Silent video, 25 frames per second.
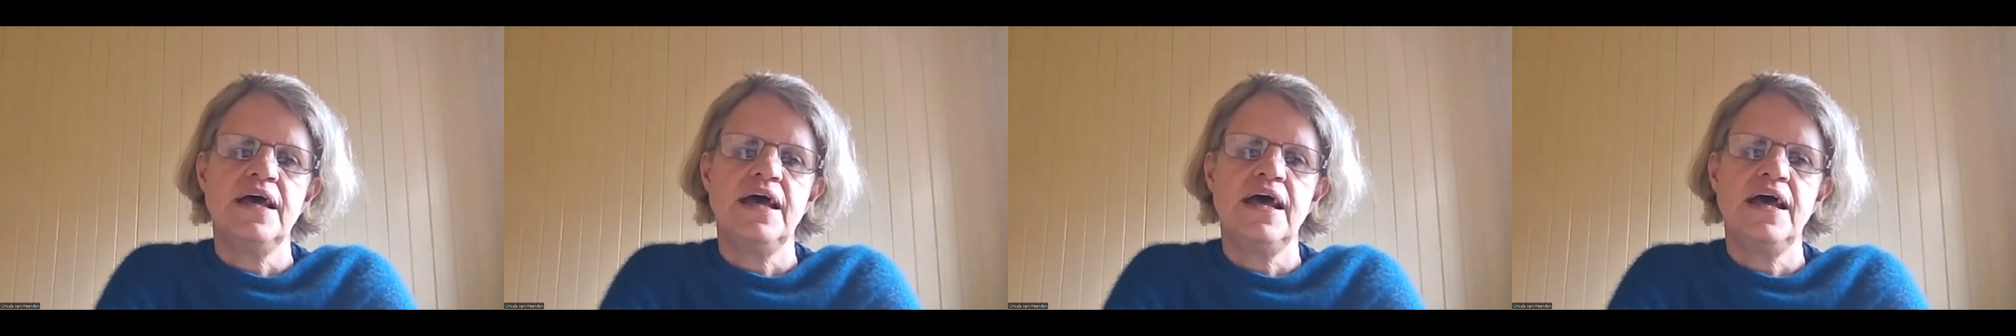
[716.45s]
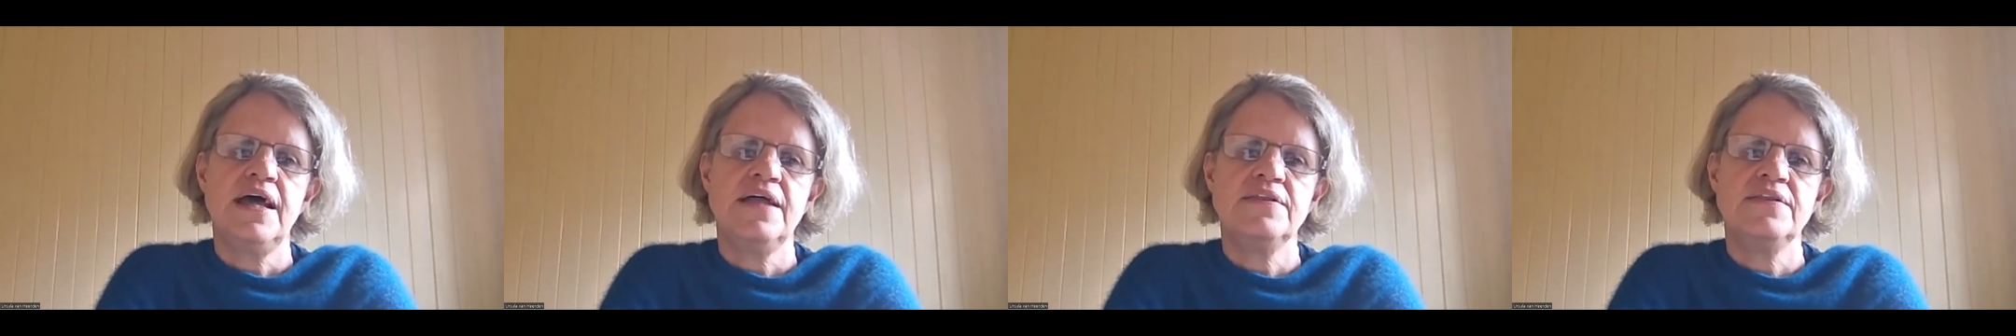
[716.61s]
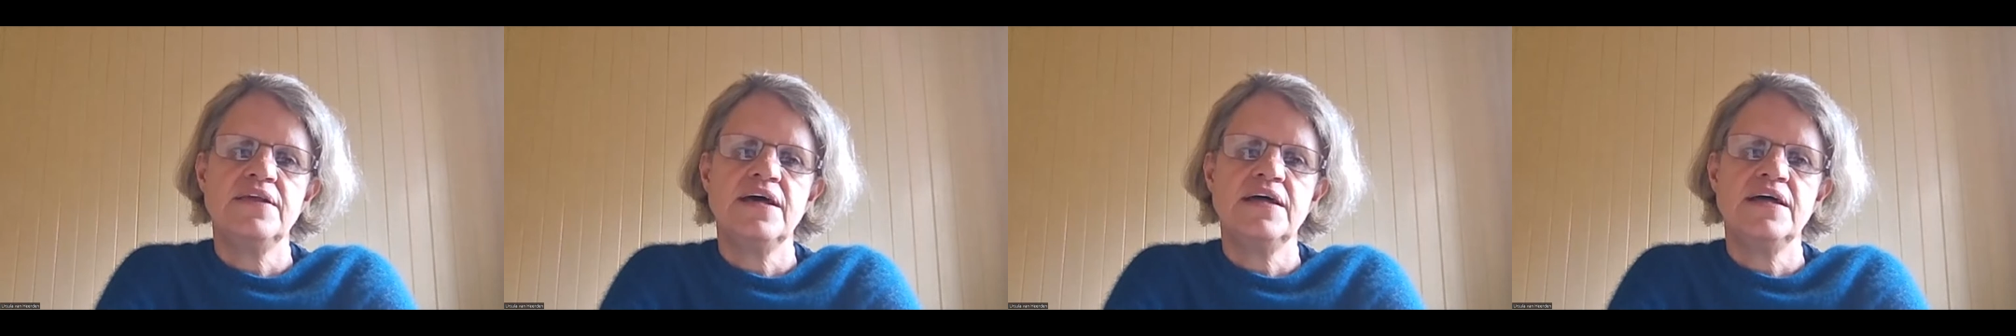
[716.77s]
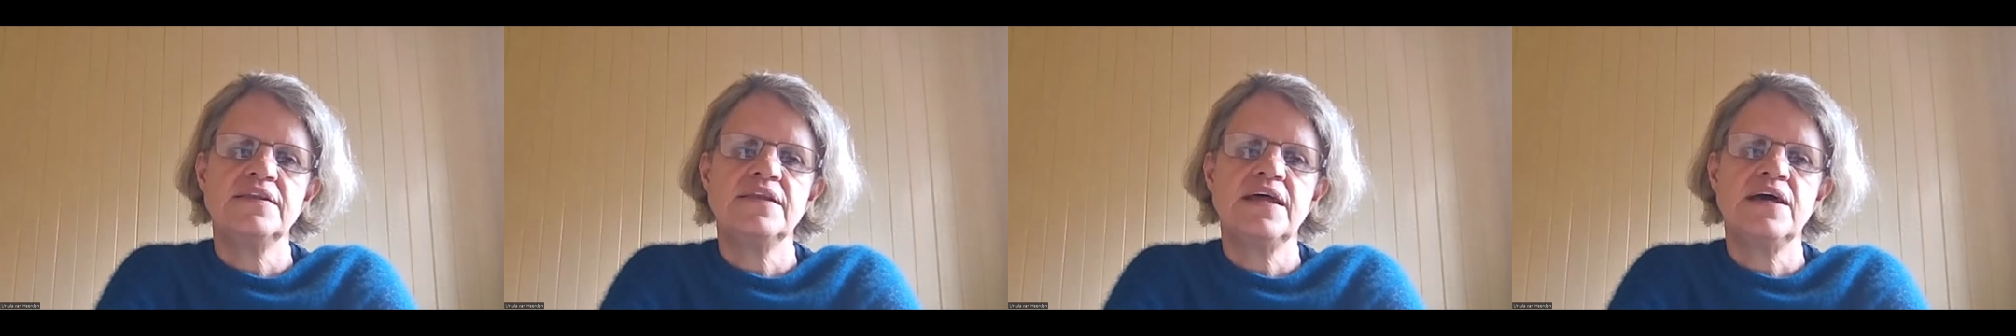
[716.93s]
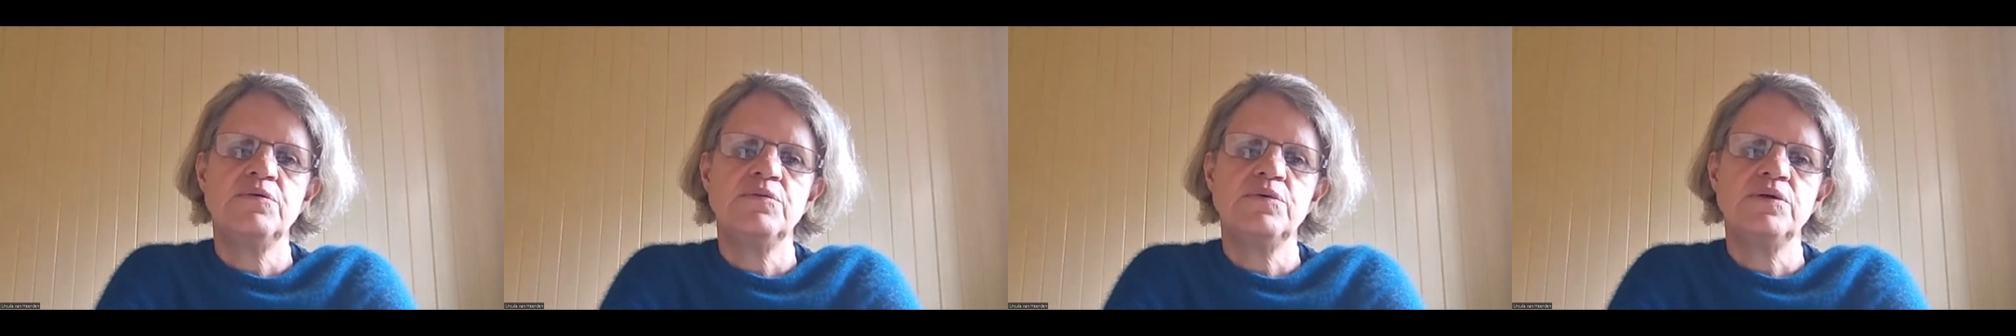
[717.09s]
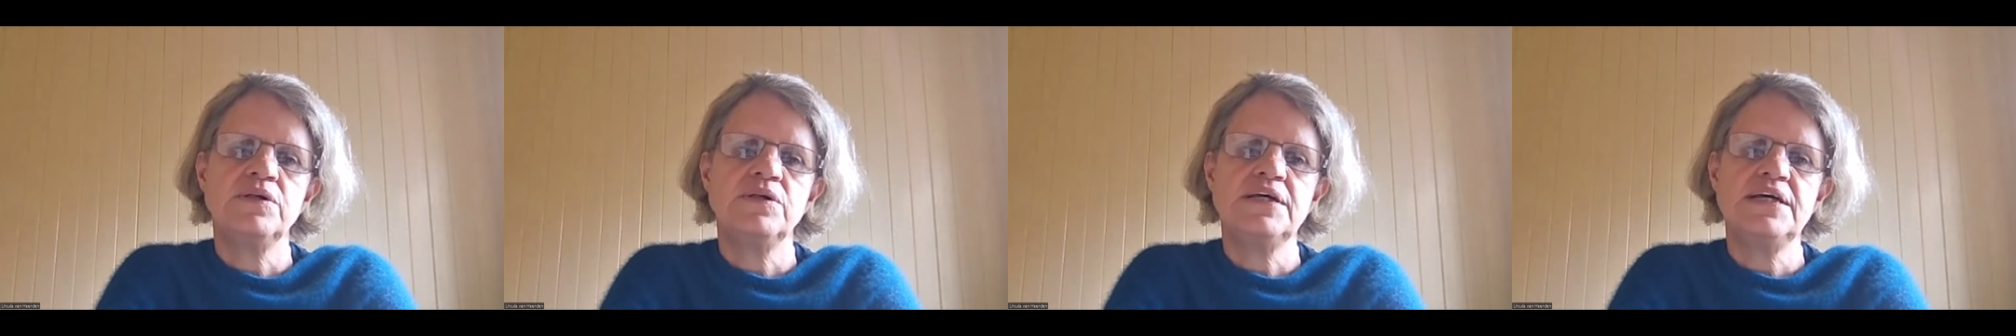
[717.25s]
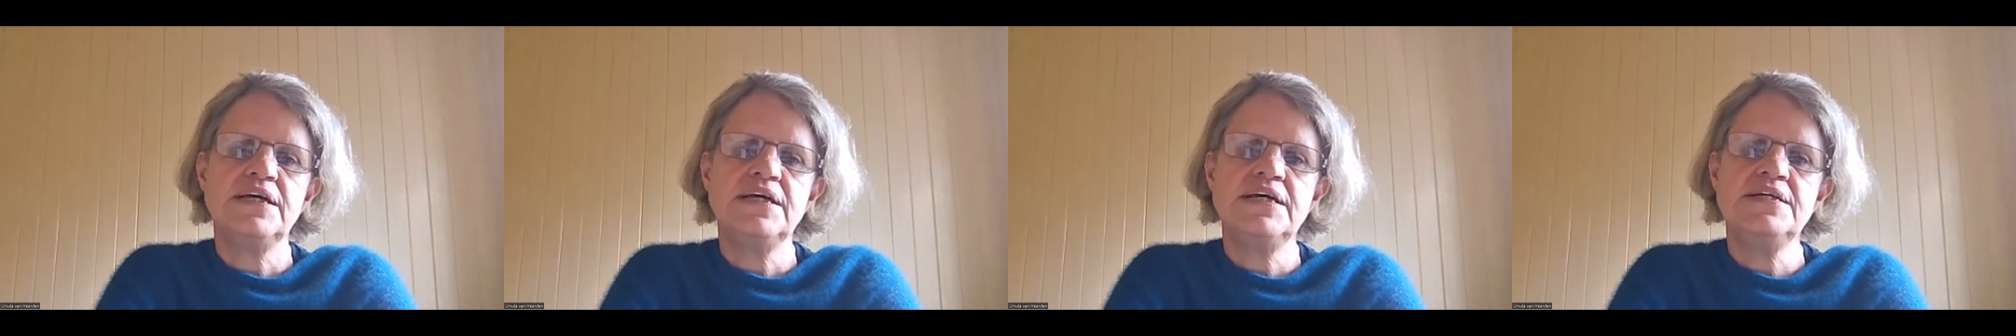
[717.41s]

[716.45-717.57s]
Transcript: and that they will